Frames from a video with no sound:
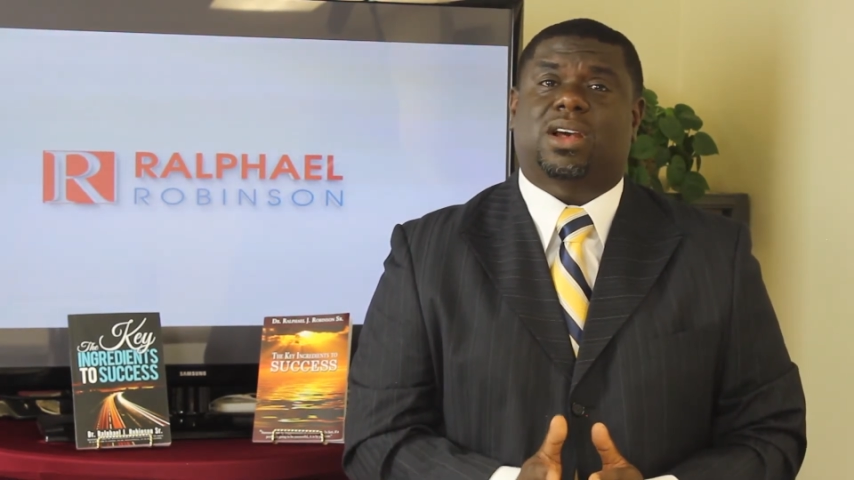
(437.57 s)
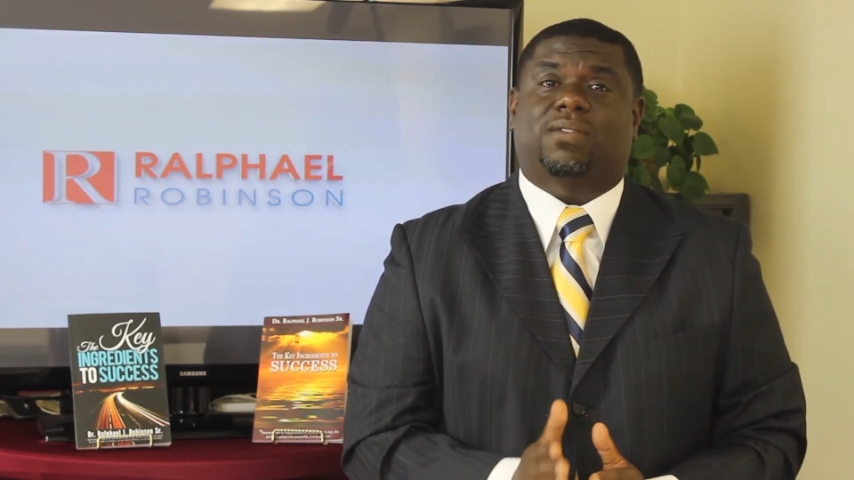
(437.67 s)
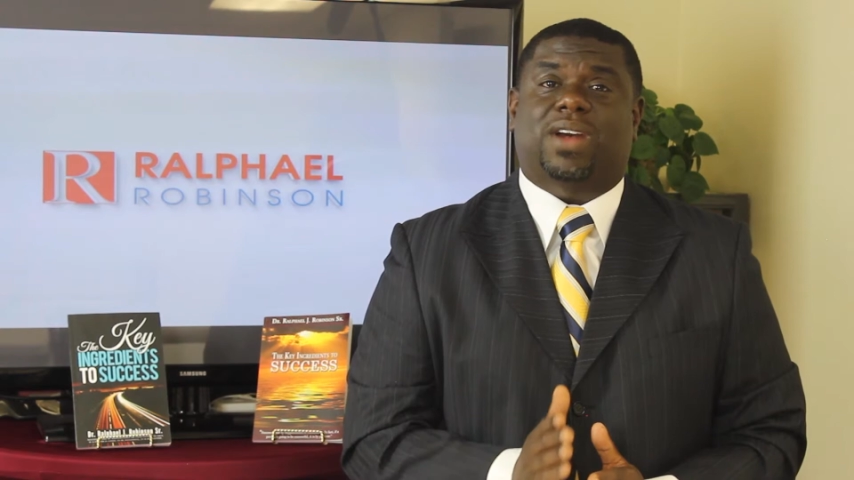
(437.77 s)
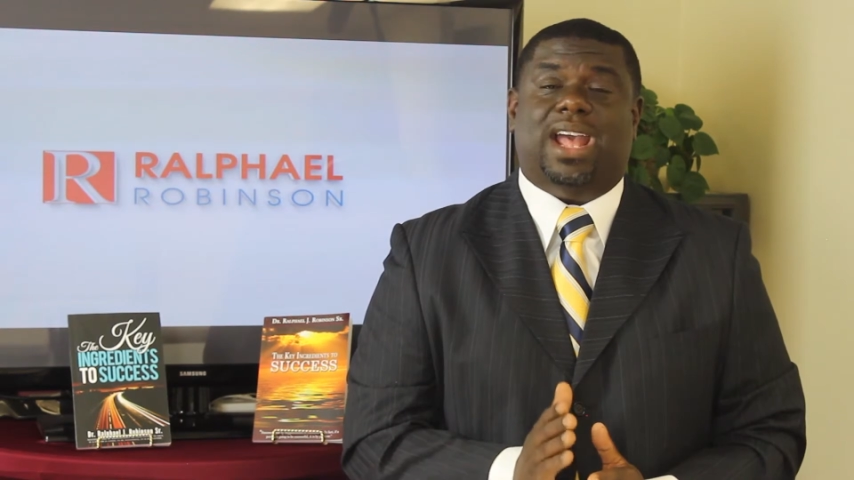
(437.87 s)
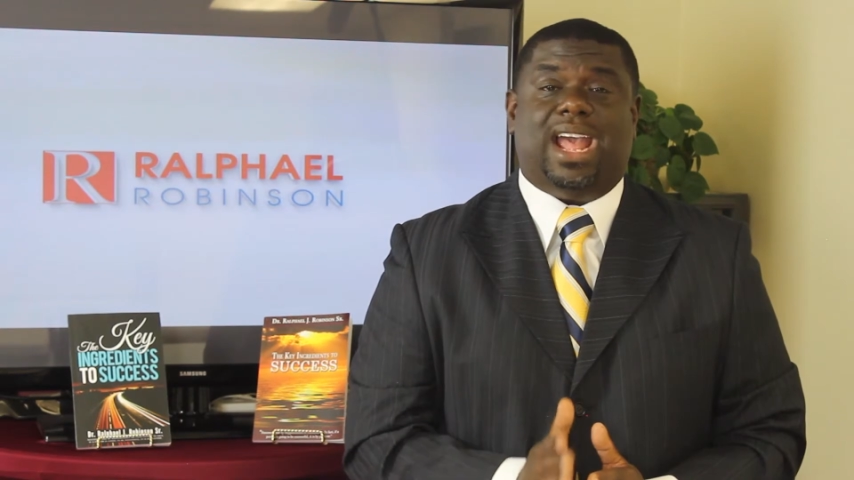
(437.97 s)

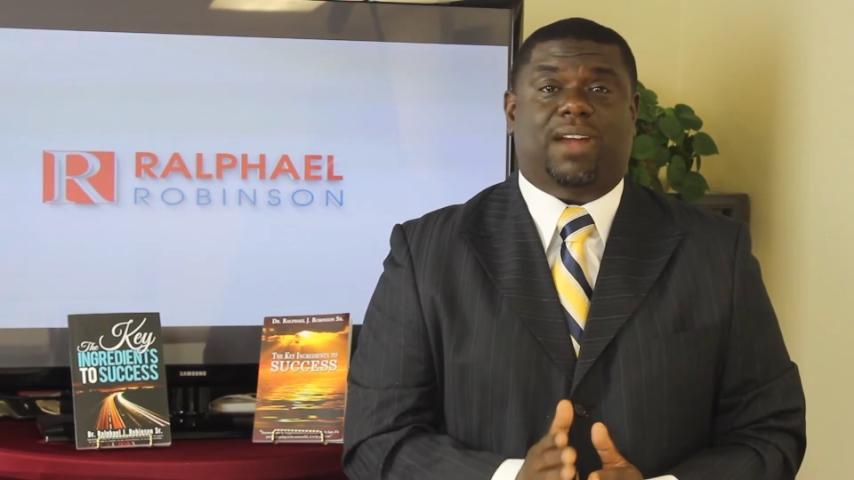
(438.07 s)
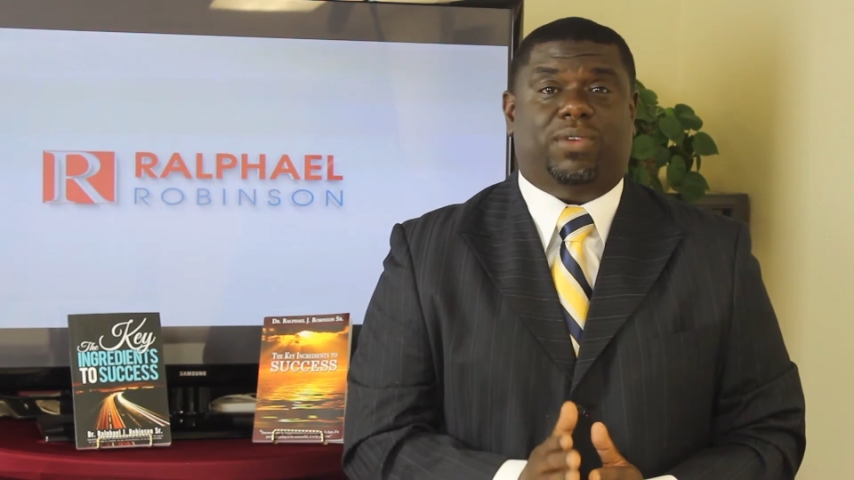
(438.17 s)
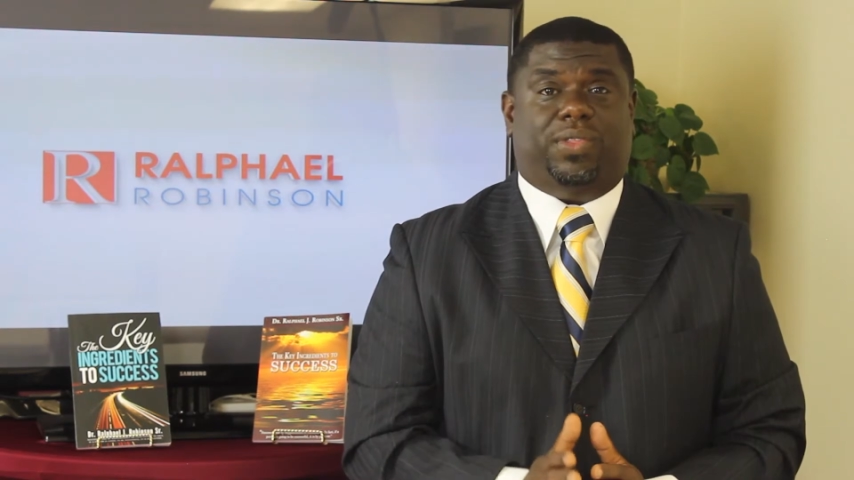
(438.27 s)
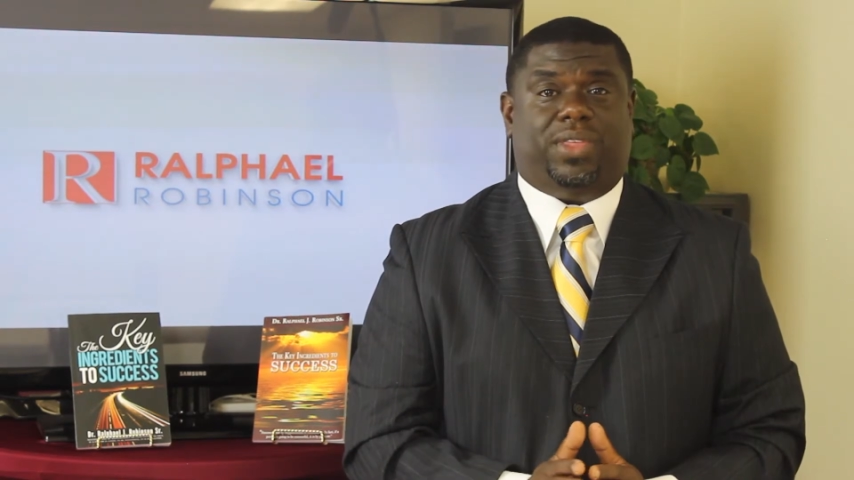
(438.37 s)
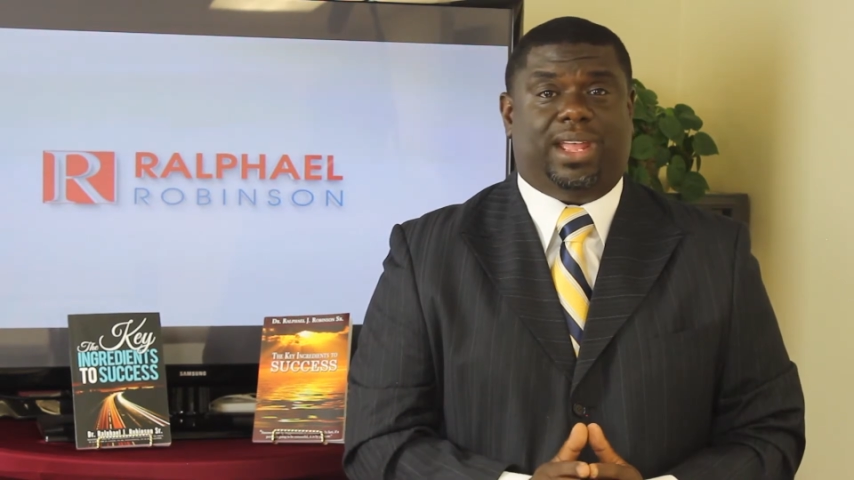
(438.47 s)
for
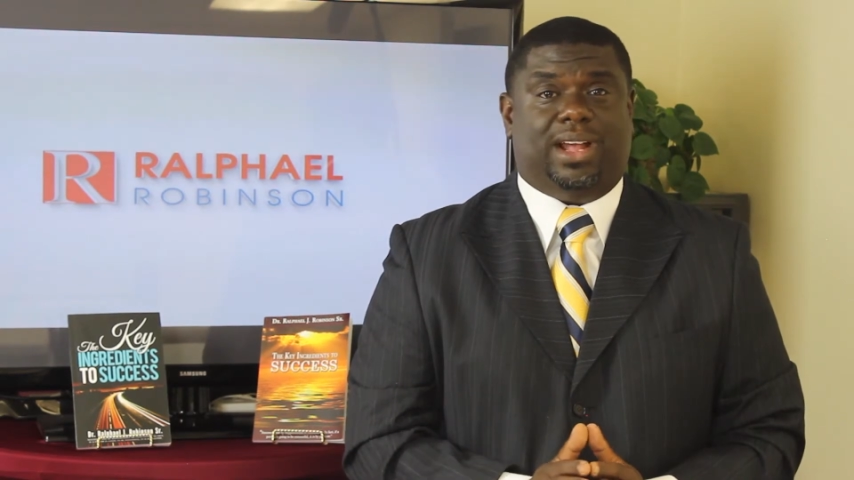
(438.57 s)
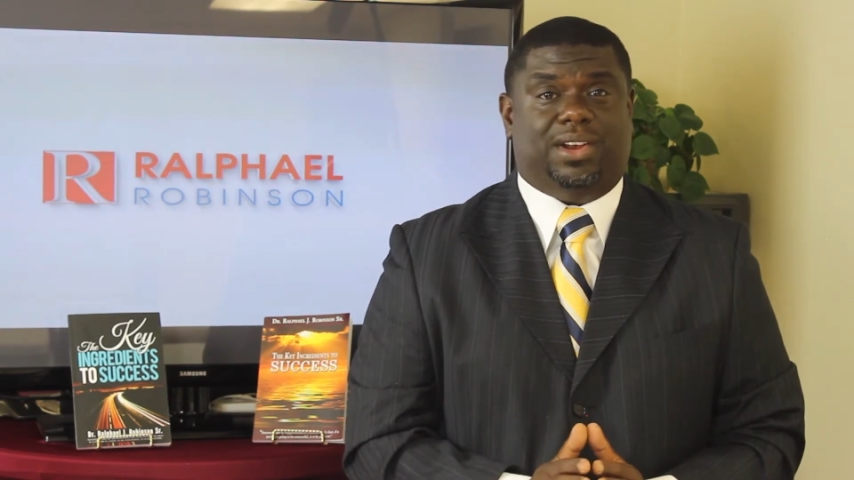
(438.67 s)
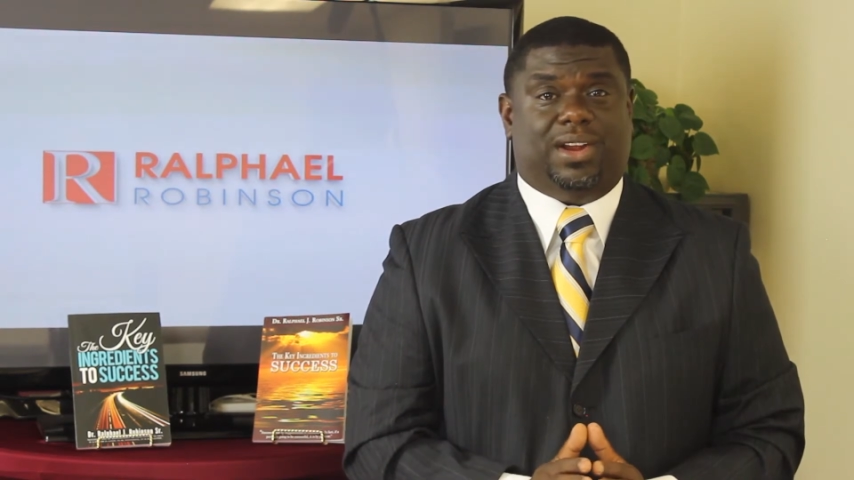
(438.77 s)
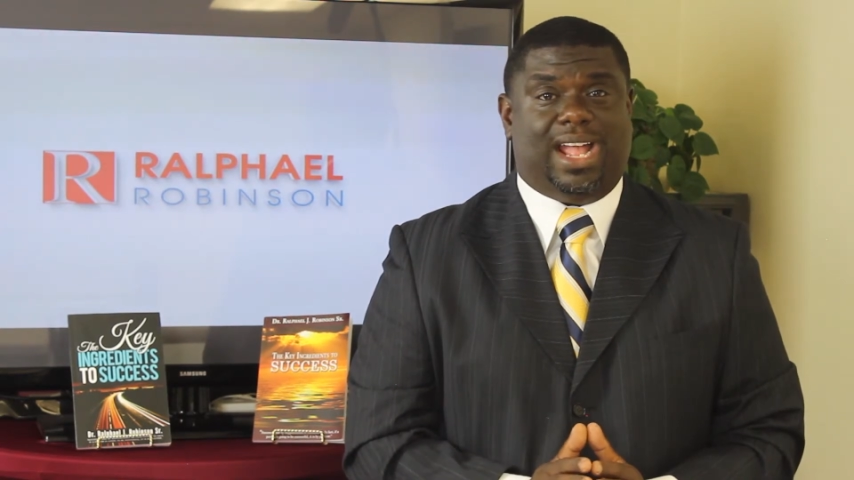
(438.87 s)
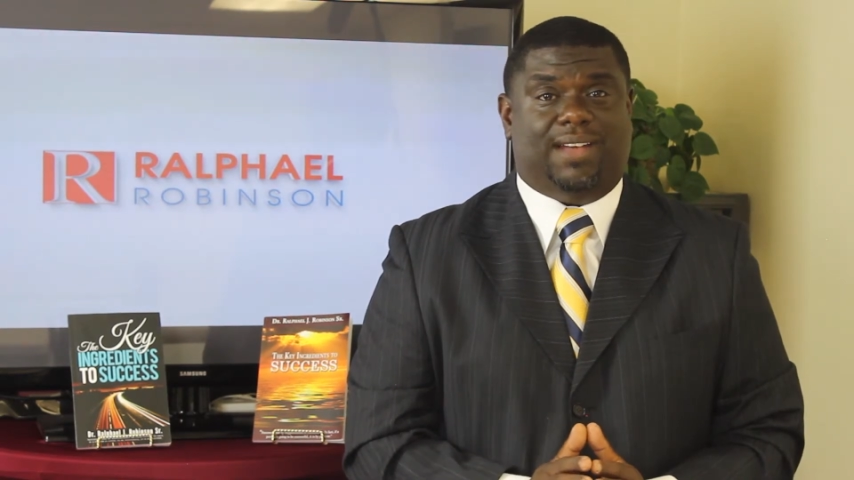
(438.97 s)
everything
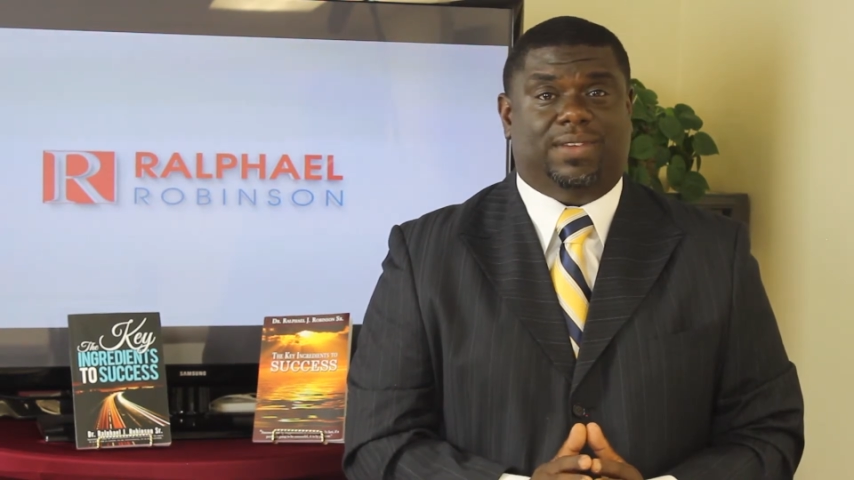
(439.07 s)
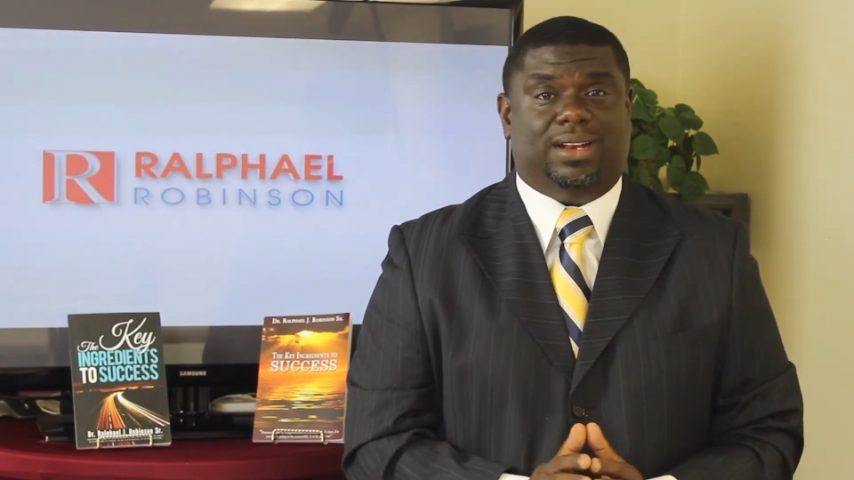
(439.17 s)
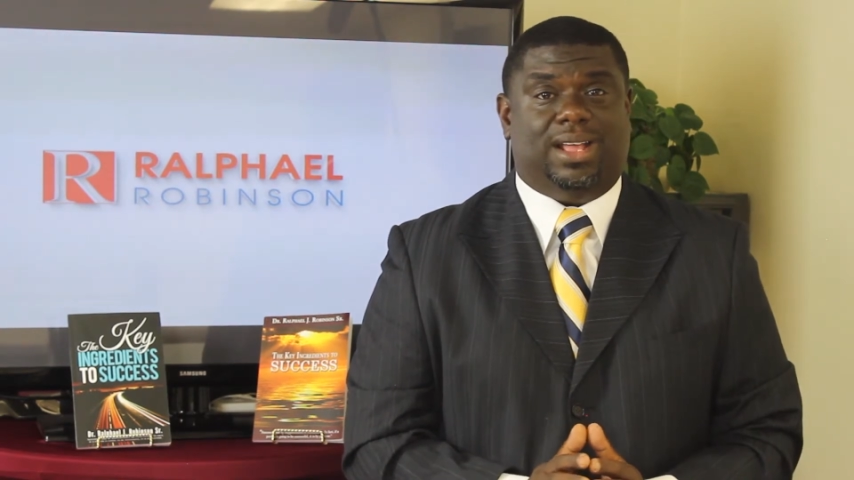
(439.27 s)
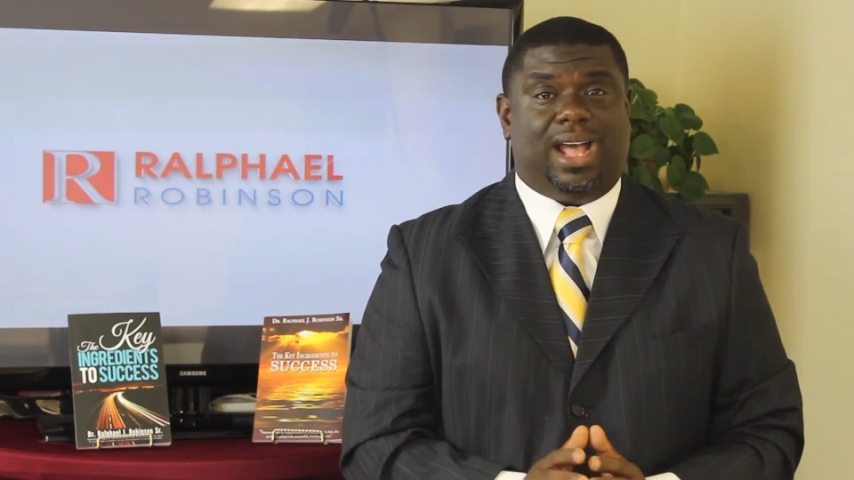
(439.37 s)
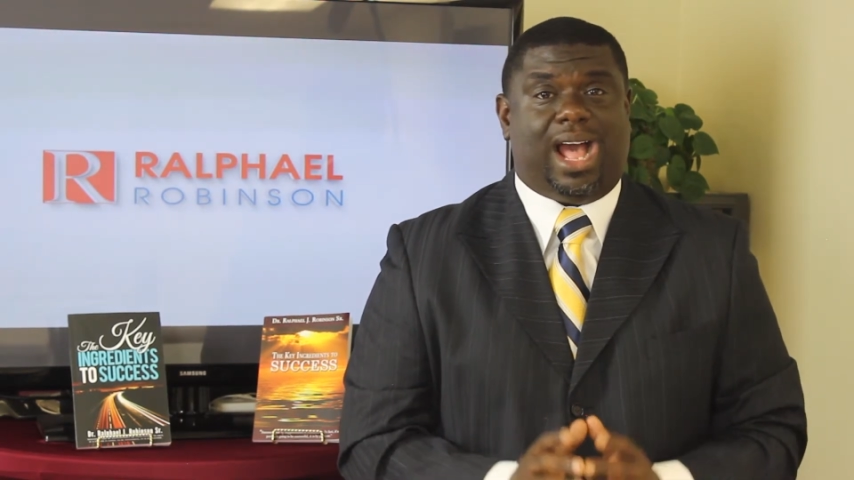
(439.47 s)
under heaven.